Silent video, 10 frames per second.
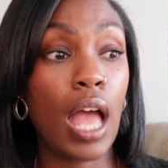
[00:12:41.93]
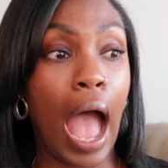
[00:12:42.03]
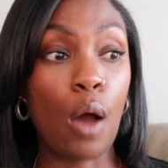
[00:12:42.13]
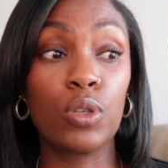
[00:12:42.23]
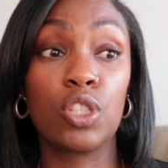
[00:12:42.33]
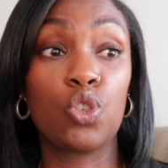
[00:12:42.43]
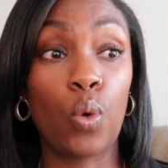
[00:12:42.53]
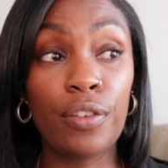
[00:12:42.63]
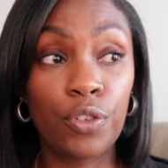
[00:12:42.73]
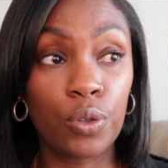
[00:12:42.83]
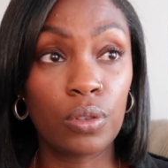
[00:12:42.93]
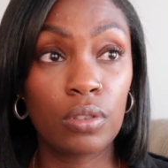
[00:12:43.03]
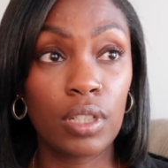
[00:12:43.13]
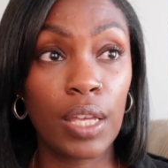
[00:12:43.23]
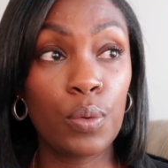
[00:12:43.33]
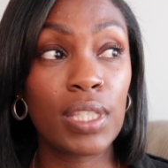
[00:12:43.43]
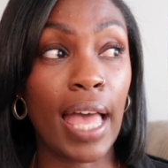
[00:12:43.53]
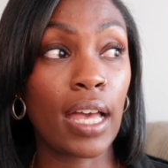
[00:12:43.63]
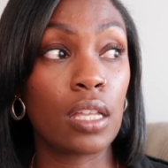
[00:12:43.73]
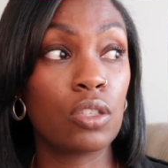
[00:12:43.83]
I was joyful. It was
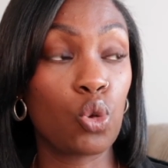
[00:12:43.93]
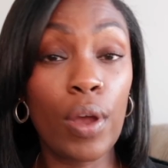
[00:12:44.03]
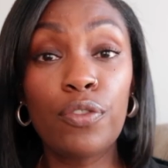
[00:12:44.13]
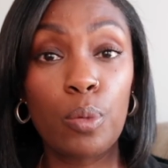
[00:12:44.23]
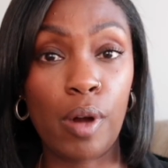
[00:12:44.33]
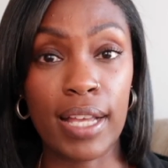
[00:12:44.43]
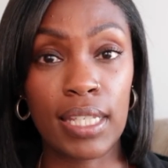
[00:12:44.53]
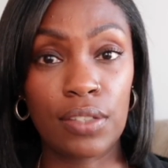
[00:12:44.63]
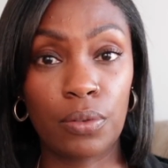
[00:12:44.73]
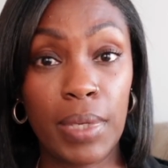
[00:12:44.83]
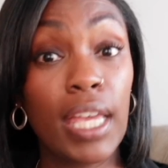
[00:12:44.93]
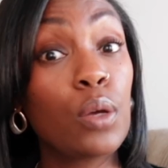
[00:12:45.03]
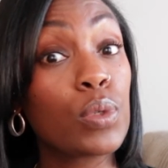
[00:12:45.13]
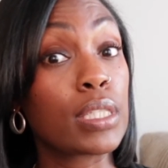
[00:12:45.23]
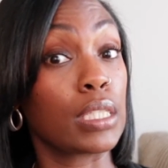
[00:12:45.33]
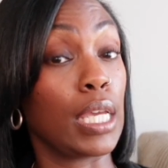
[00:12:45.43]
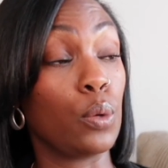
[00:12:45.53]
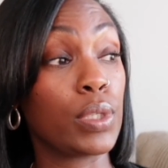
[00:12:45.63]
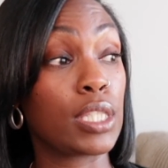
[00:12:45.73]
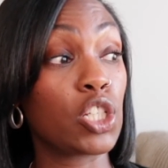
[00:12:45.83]
like a joyful process for me. It
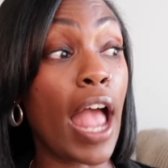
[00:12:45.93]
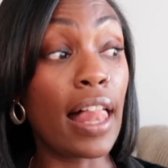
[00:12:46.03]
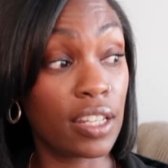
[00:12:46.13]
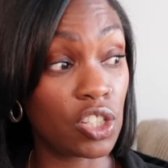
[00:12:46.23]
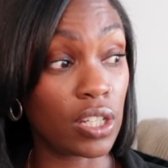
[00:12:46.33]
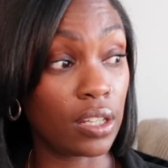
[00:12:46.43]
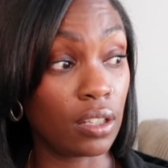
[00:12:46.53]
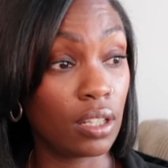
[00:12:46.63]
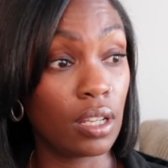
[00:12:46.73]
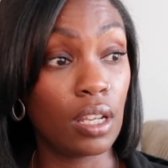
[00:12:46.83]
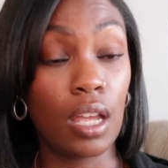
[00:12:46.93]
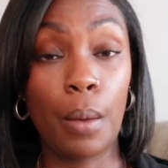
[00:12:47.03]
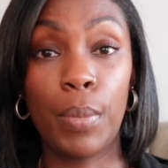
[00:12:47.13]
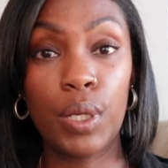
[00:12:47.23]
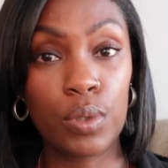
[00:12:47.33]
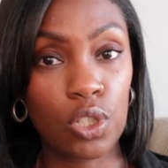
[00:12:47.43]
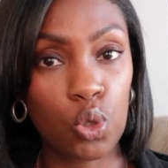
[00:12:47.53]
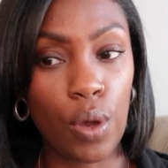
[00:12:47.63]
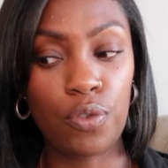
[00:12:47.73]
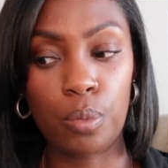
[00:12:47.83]
was challenging, but it was a
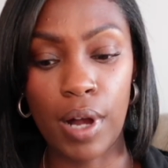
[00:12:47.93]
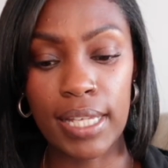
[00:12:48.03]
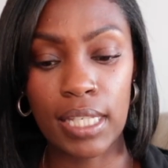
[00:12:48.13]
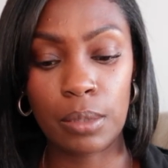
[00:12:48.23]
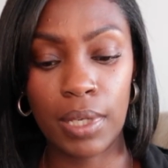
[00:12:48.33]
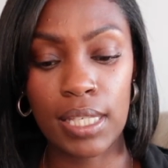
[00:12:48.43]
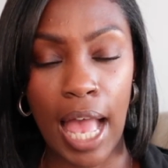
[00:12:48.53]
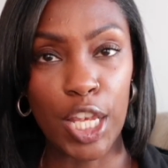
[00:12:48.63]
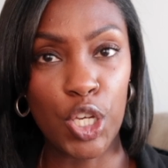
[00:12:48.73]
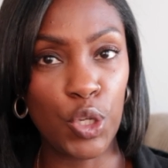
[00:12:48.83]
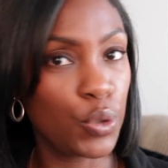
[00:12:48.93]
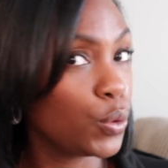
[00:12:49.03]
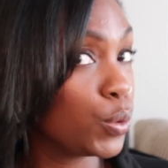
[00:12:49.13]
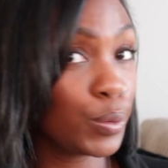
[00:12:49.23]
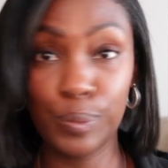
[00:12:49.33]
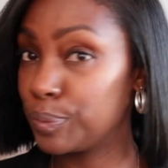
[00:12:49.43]
joyful process because I knew